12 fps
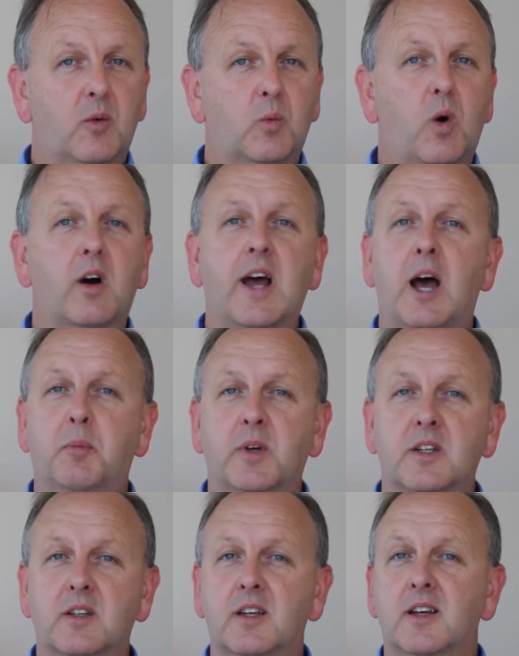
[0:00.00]
What
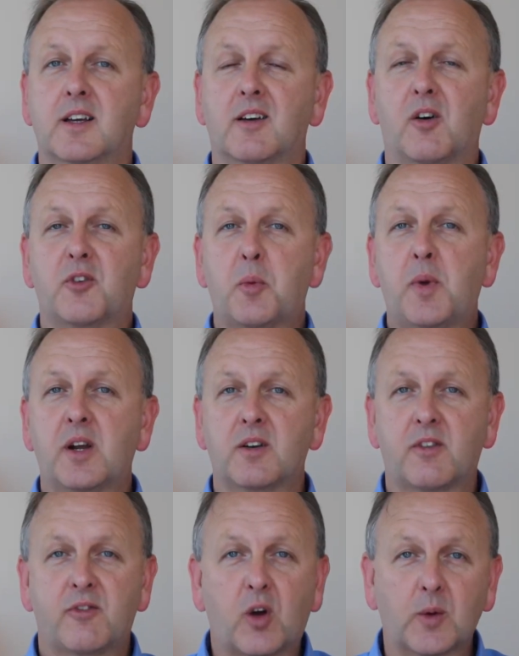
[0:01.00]
happened over a
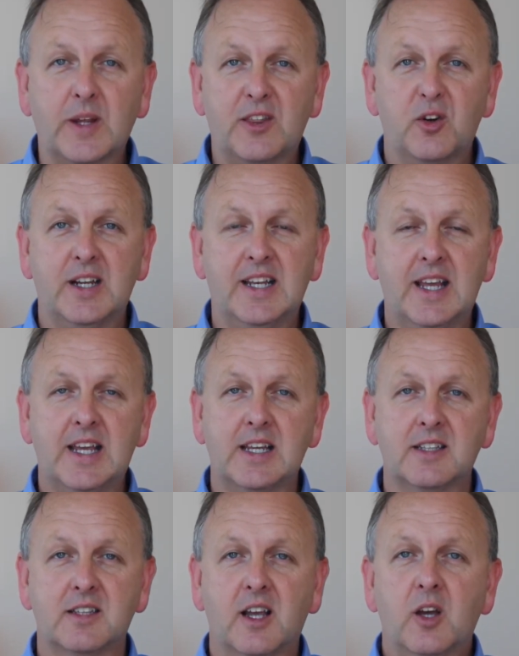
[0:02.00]
period of the following 3
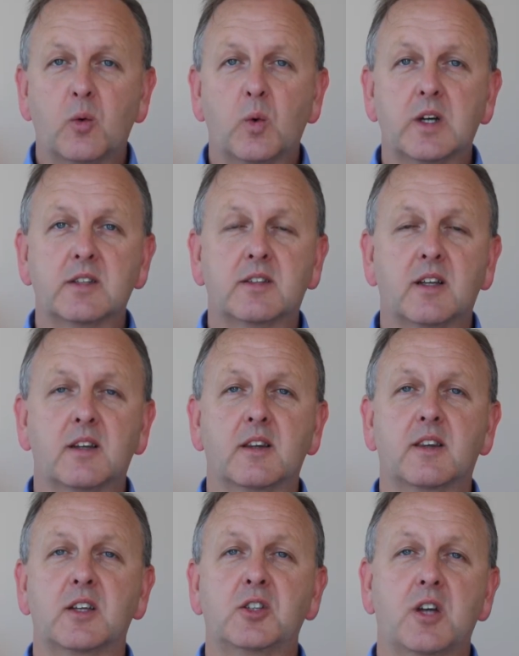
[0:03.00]
days was
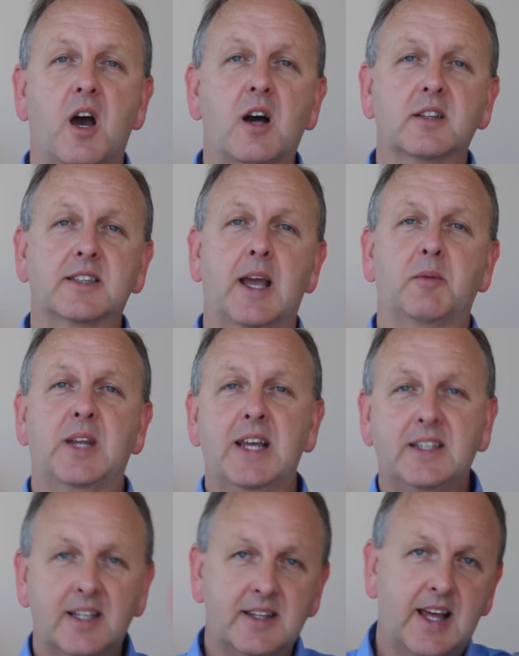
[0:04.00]
the sharks kept
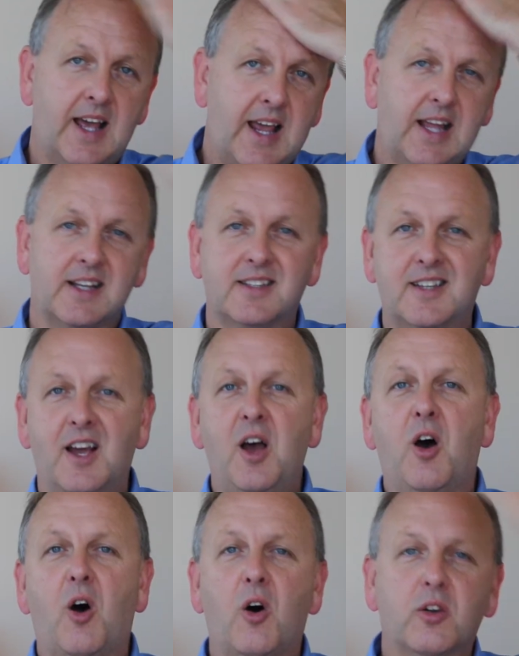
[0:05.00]
hitting their heads
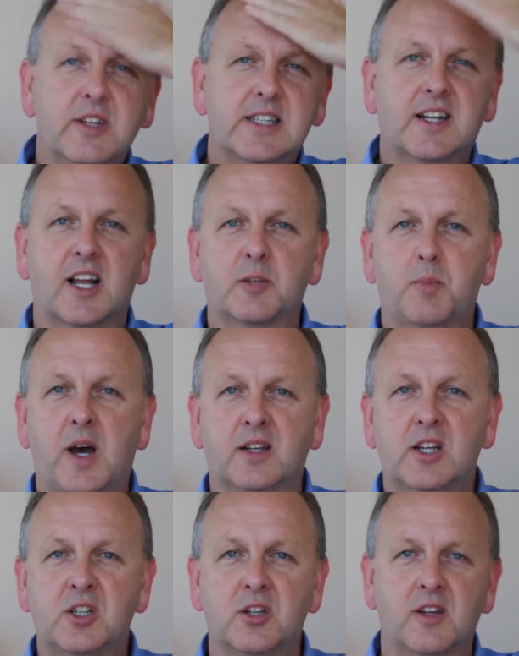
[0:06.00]
on this glass
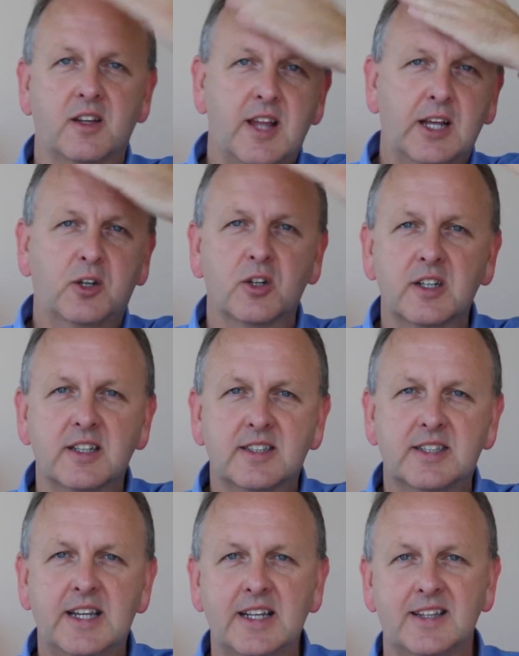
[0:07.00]
partition that they couldn't
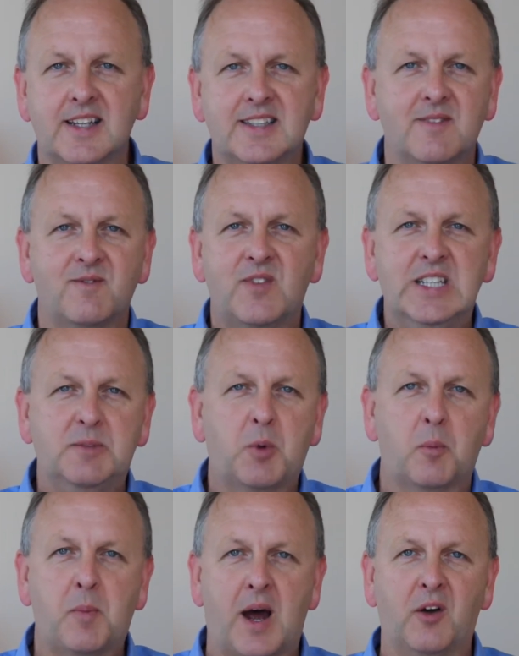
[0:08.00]
see, this
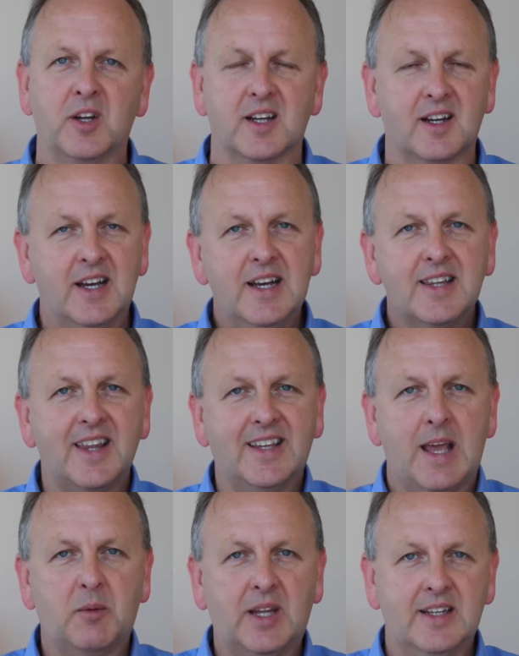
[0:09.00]
invisible barrier they
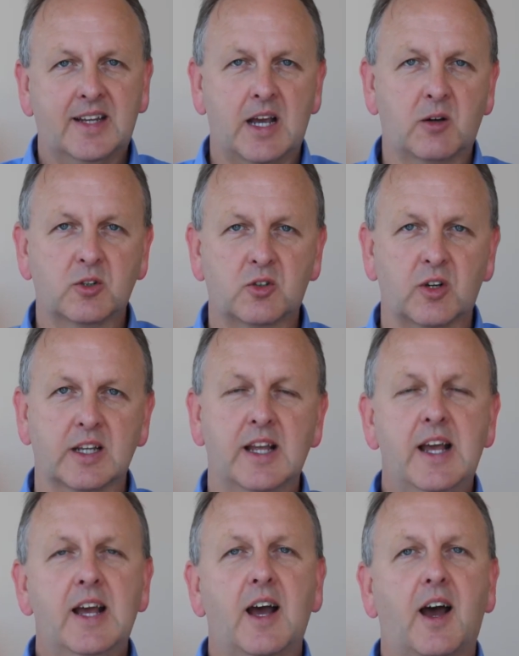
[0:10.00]
kept
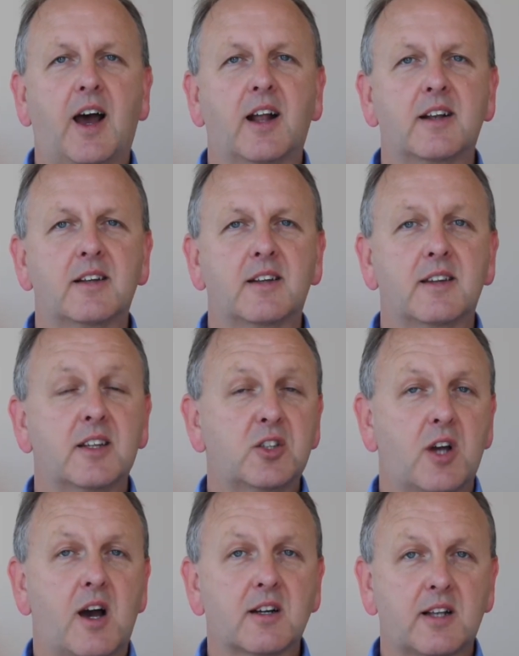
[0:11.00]
encountering, and the
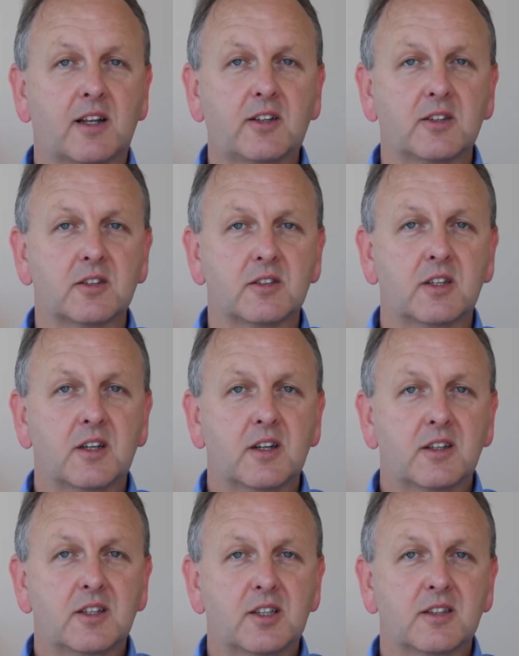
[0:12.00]
sharks learned
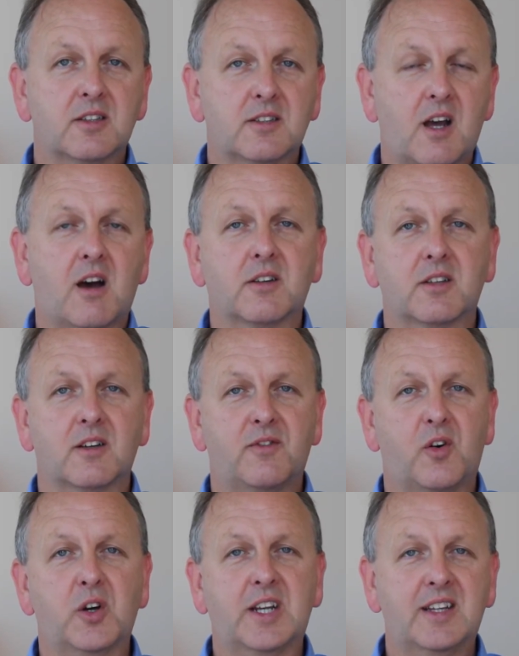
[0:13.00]
to start
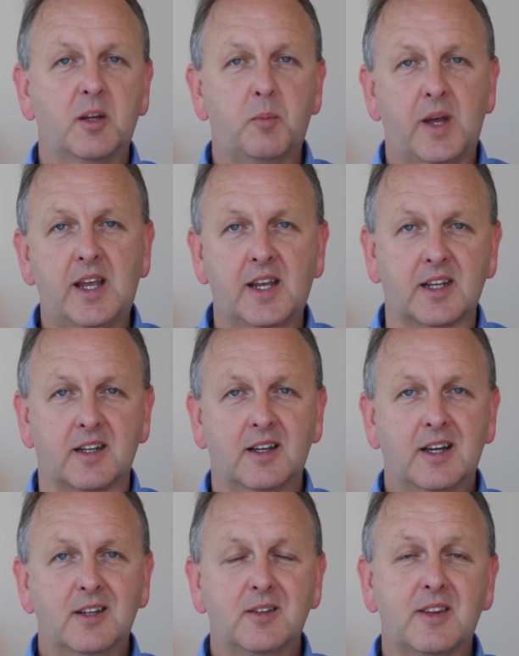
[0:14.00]
avoiding the pain.
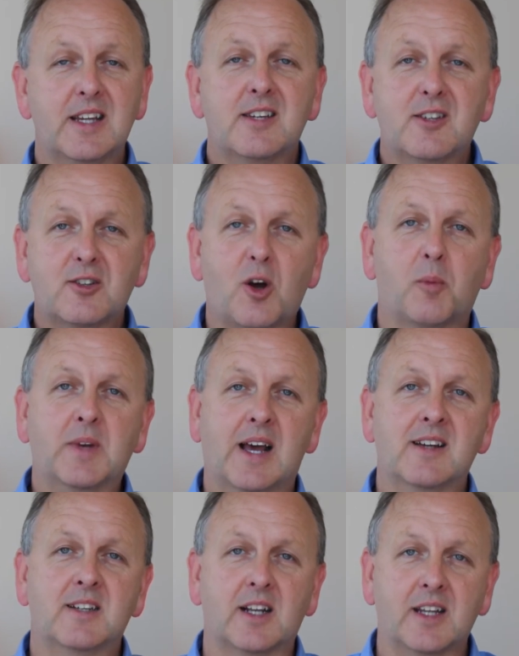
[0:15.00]
They stopped
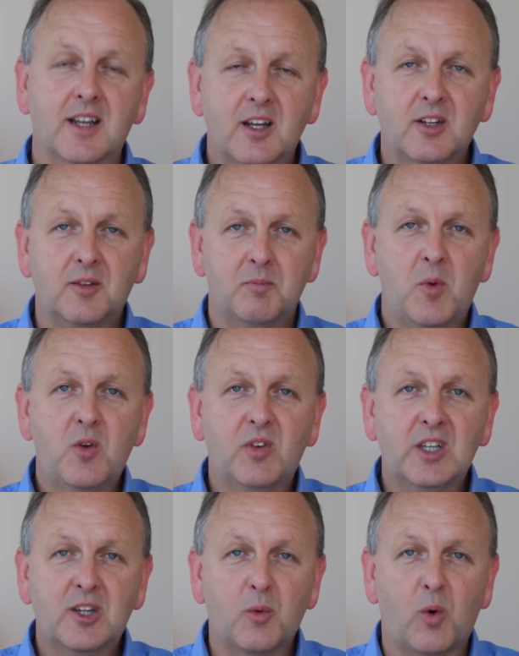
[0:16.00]
actually
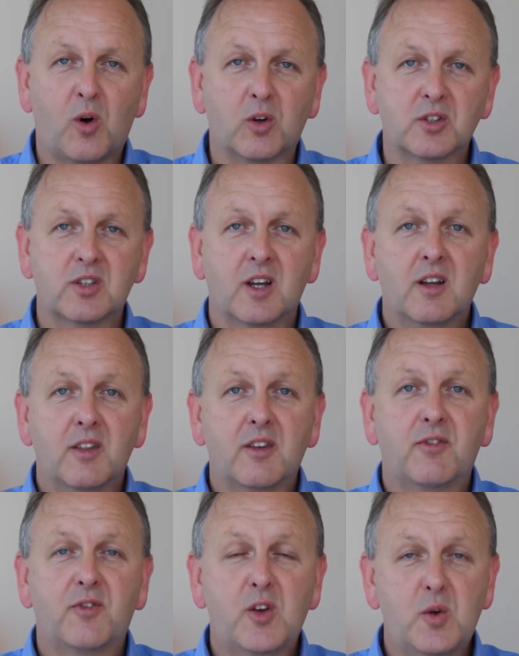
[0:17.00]
moving towards
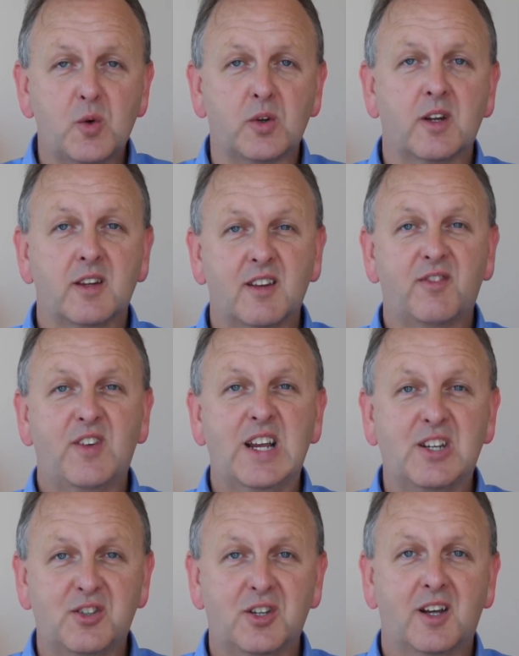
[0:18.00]
the food, the
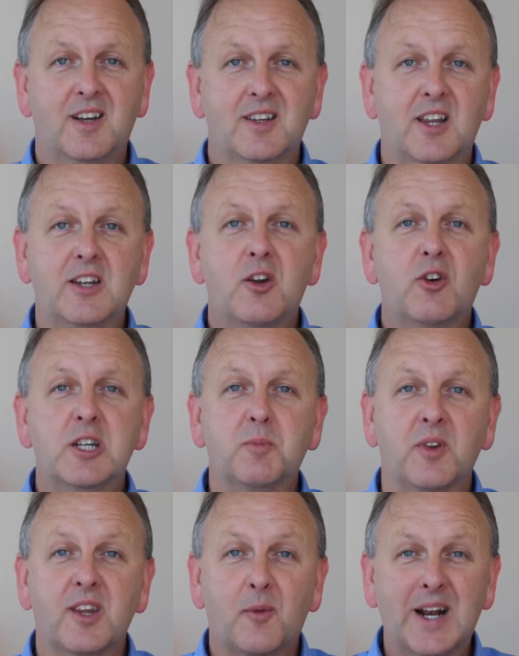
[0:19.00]
fish, the
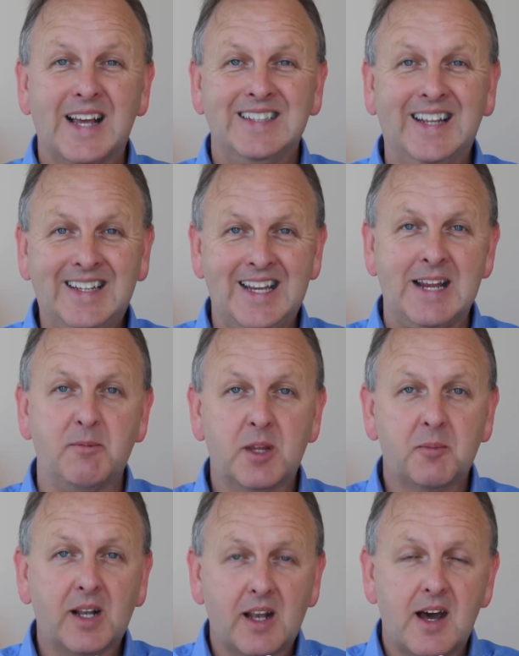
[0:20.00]
nourishment that would actually keep
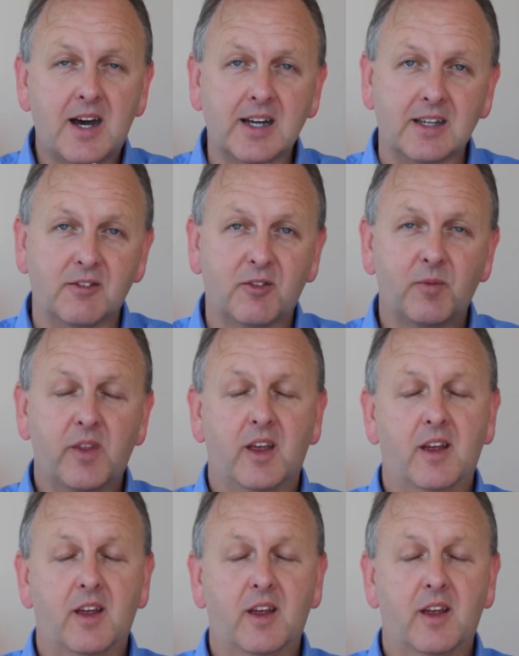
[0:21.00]
them alive.